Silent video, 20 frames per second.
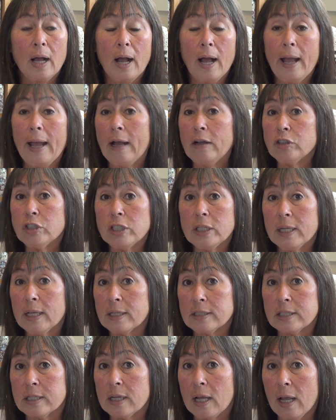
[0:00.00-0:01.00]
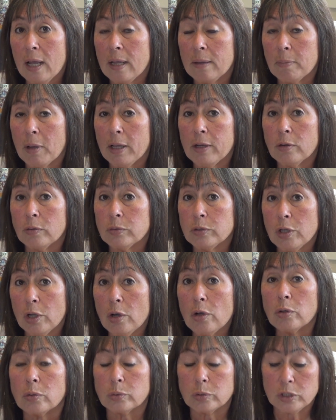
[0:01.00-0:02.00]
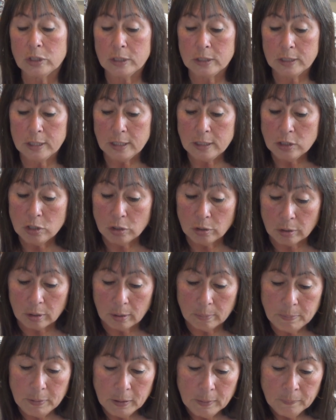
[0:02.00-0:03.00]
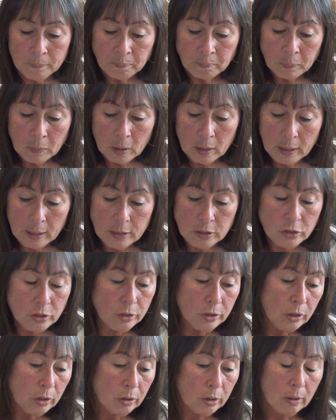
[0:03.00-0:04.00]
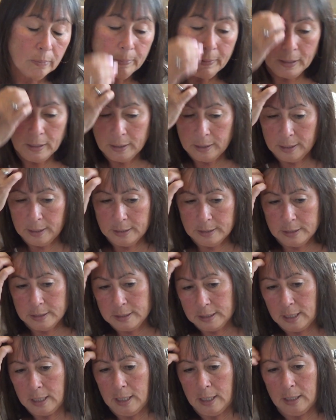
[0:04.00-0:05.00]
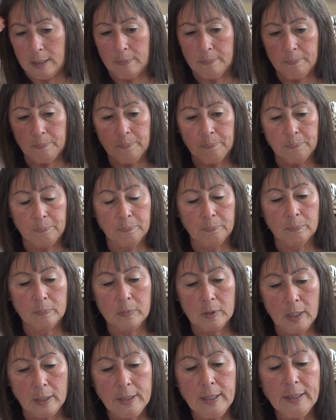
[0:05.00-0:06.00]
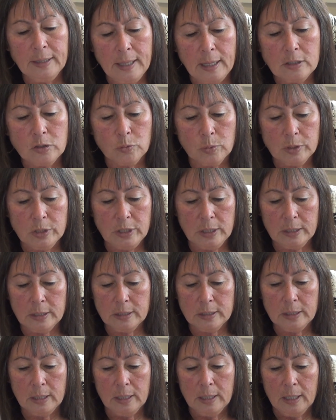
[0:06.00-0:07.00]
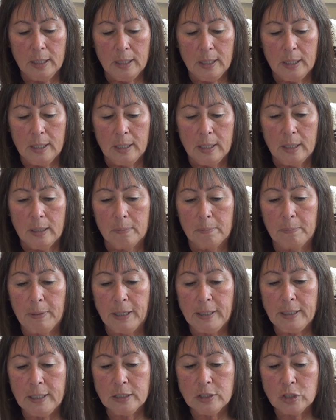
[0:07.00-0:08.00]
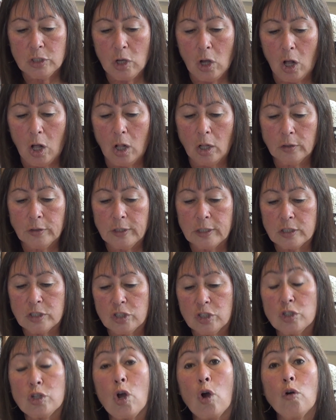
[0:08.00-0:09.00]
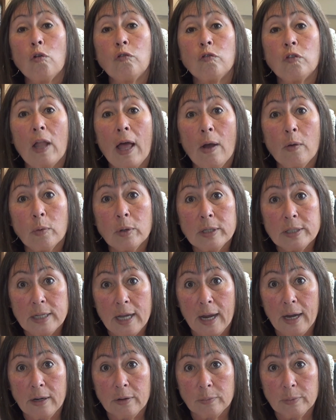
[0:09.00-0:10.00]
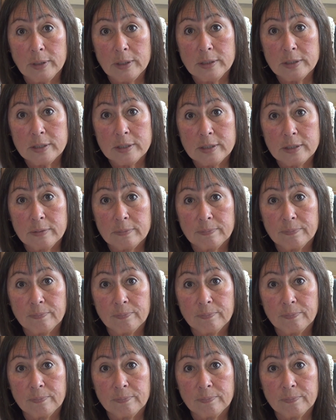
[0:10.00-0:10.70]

How she has time, I don't know. She's in Europe, Eastern Europe, and I think that's where she is. But it's called the Snowflower Diaries.